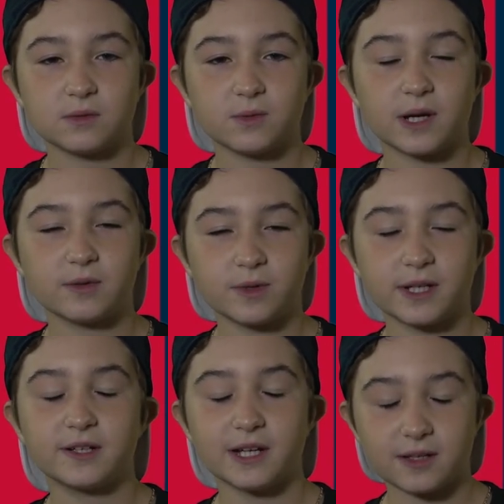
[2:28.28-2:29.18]

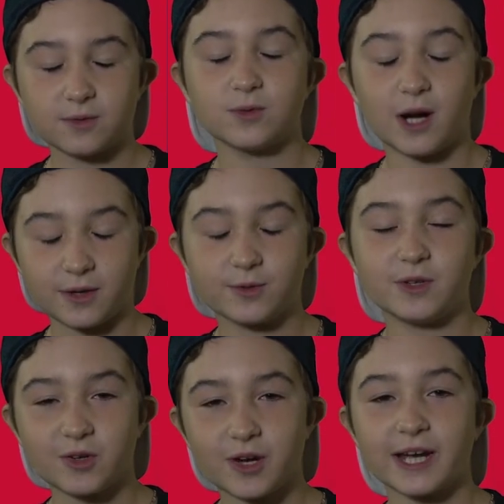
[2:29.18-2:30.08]

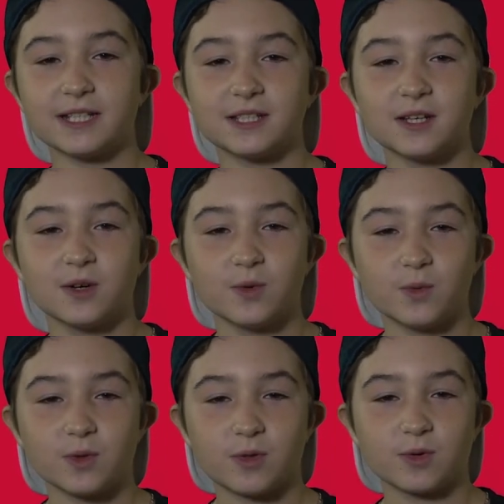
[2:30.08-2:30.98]
Rodriguez
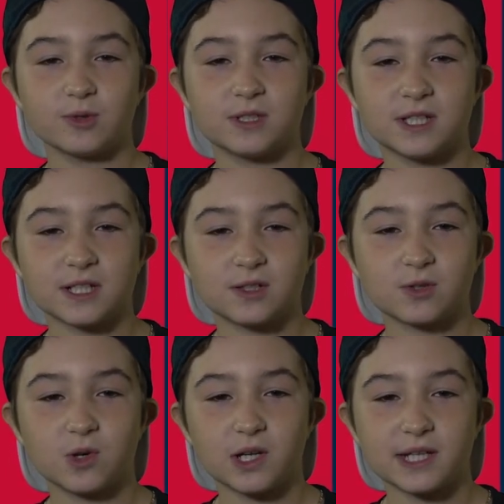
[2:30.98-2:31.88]
threw six
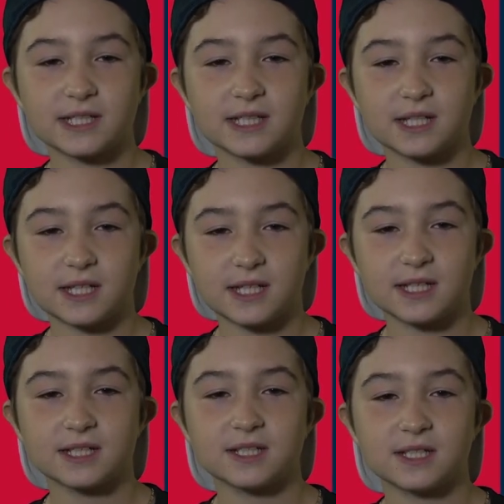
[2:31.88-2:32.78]
scoreless
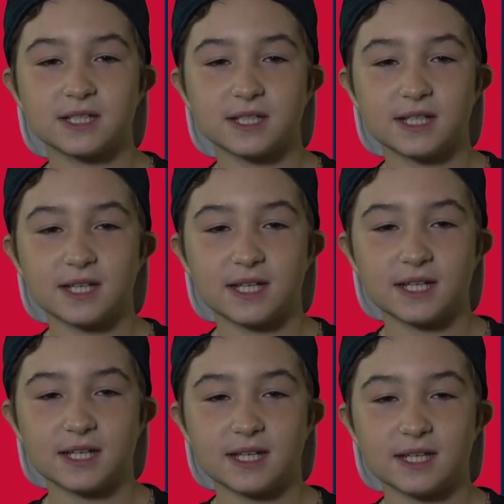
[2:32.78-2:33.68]
innings
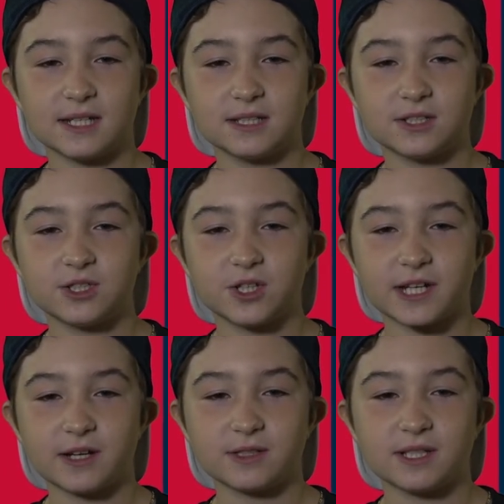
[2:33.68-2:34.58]
and struck out